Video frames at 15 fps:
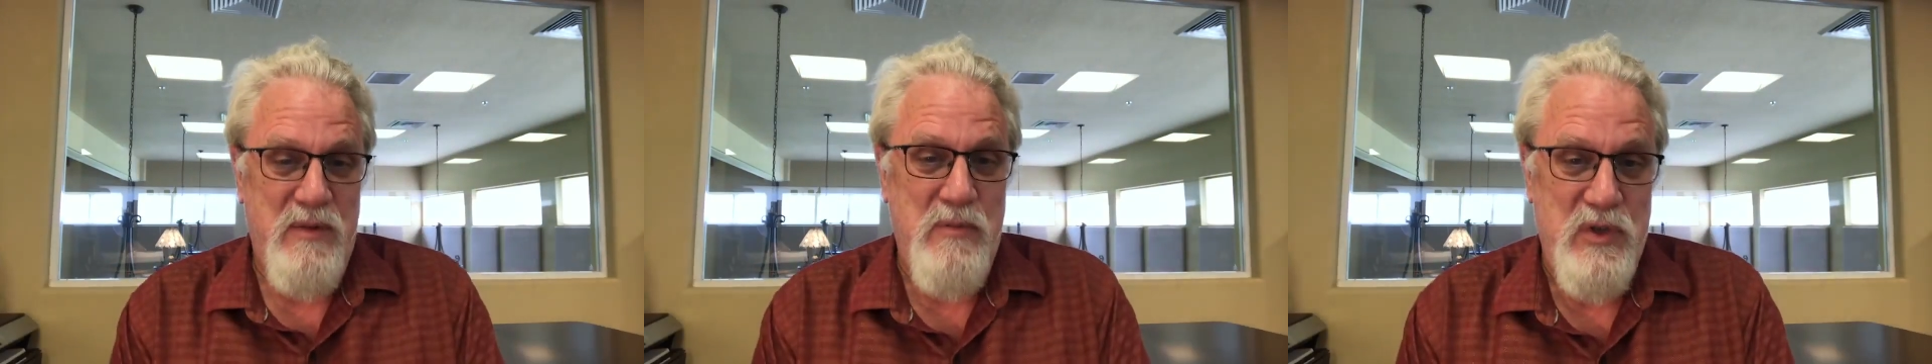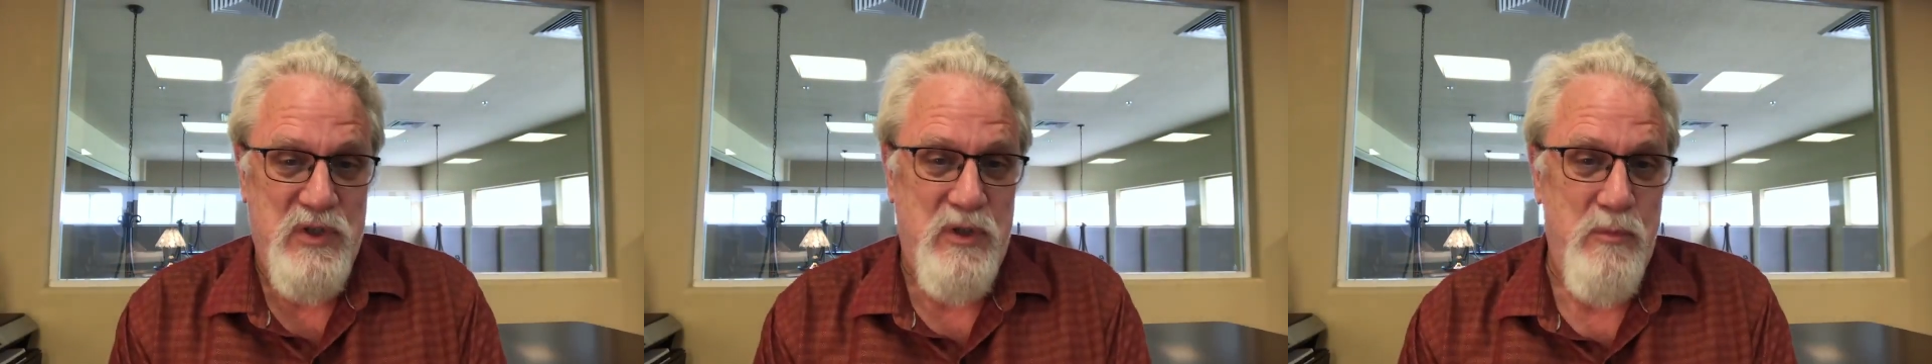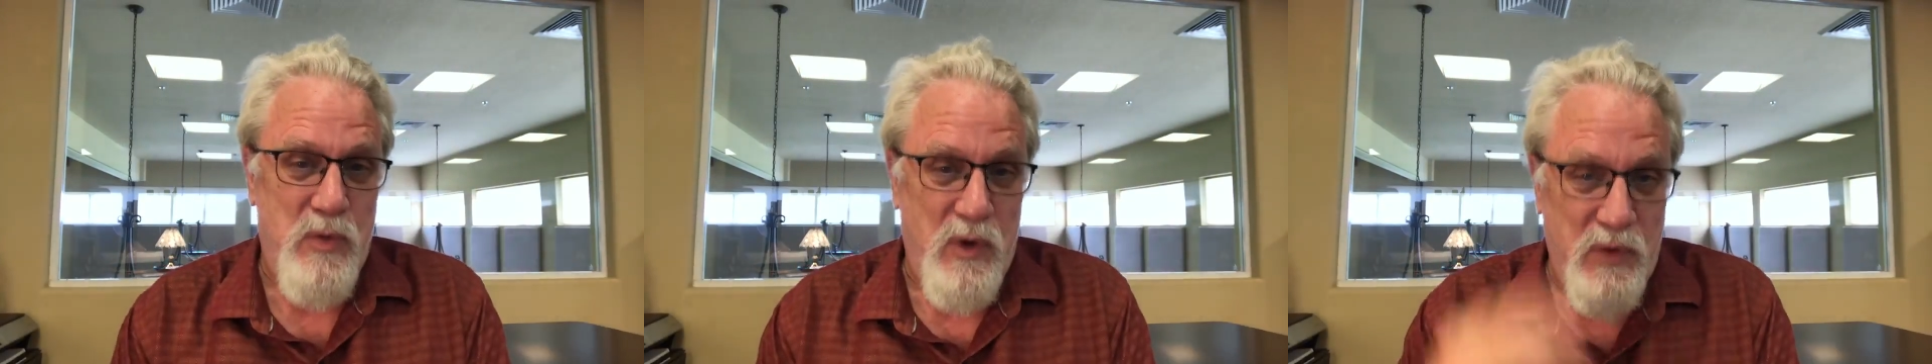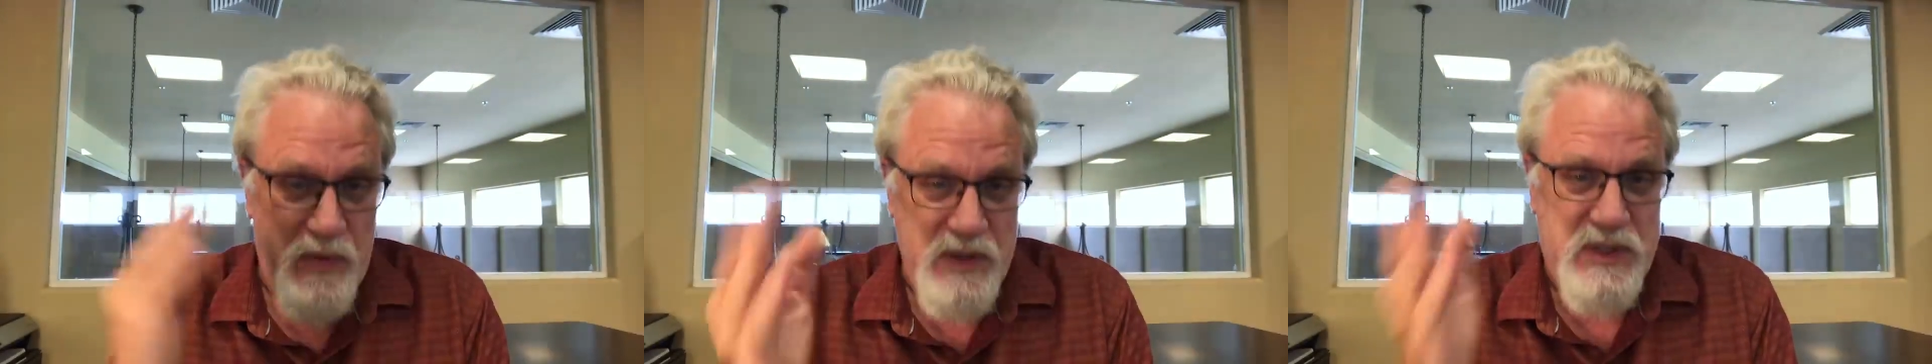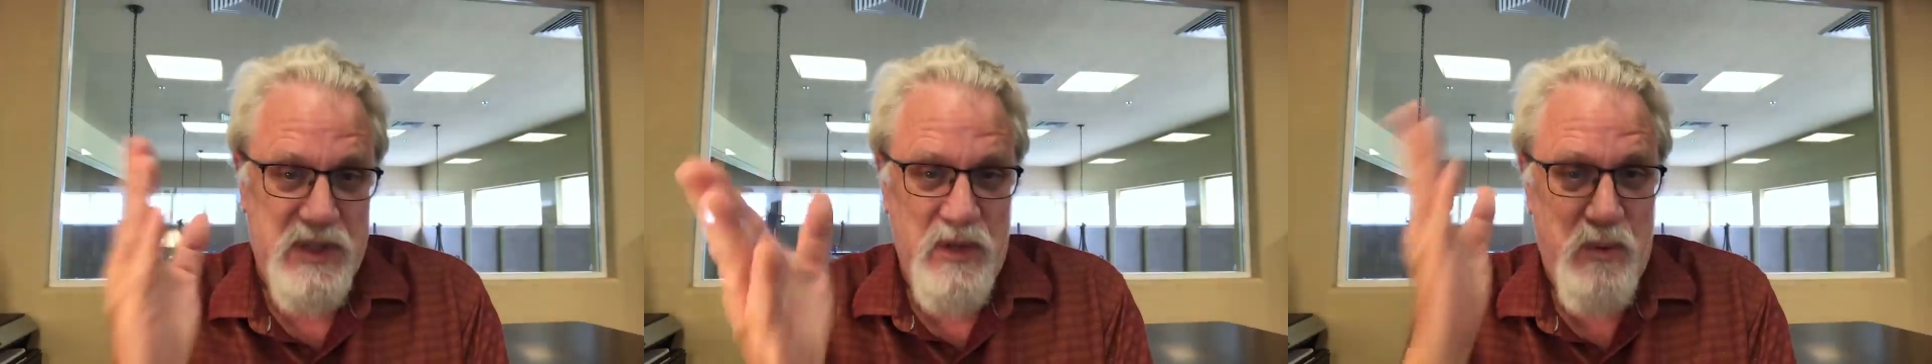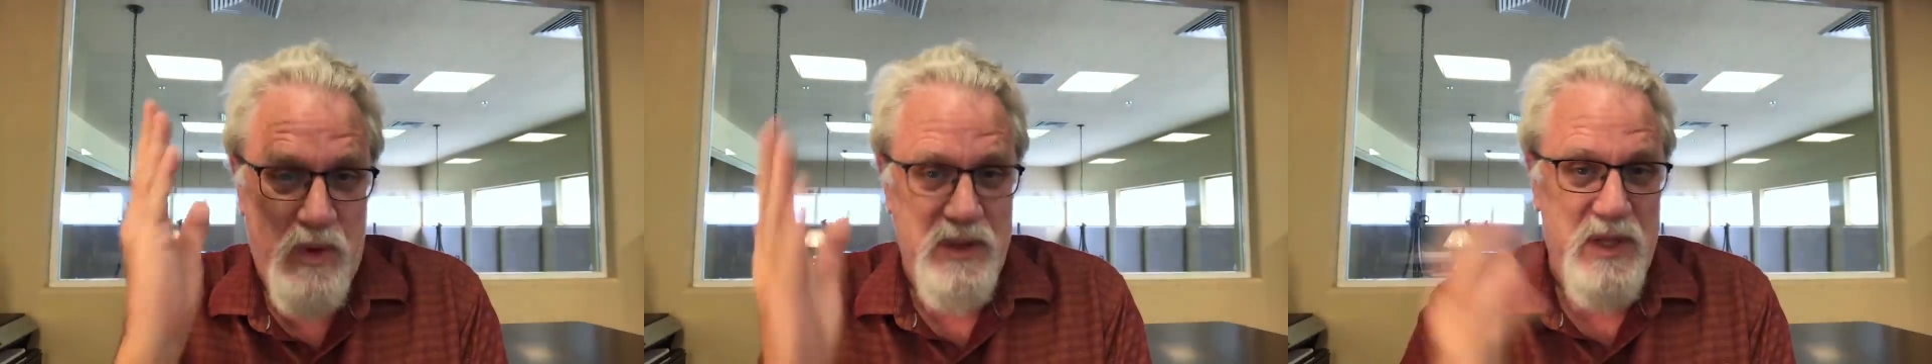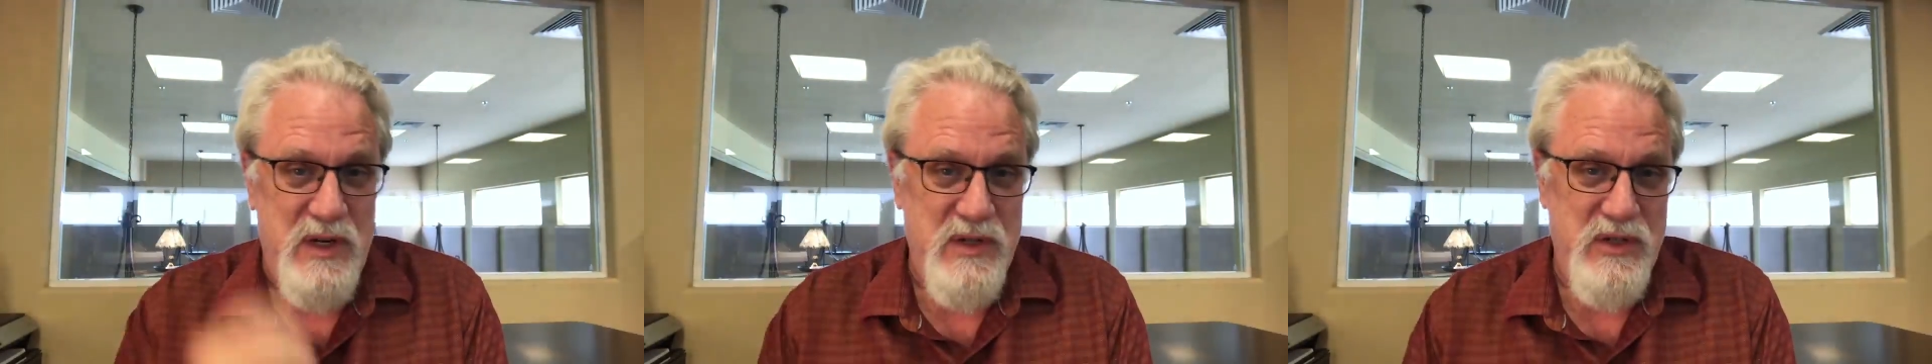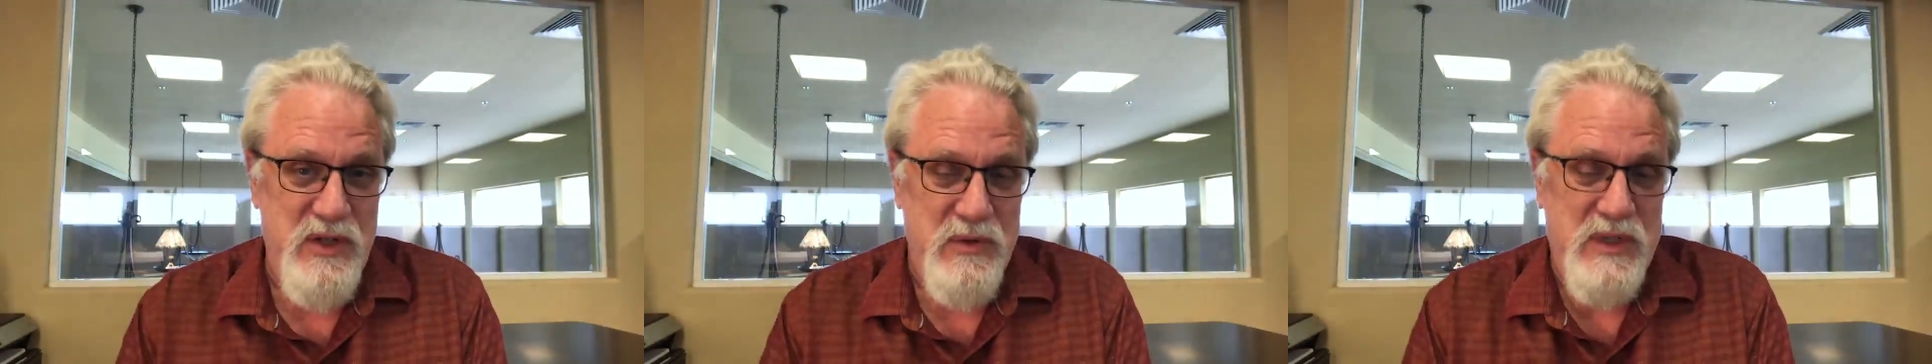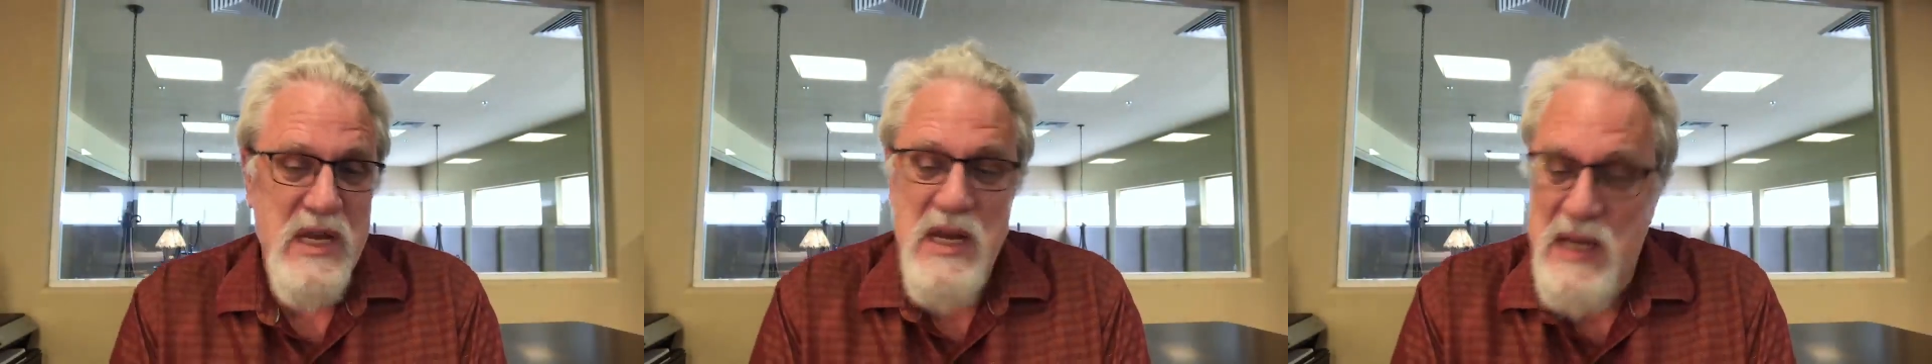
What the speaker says: Muslim world, this is the one that is used.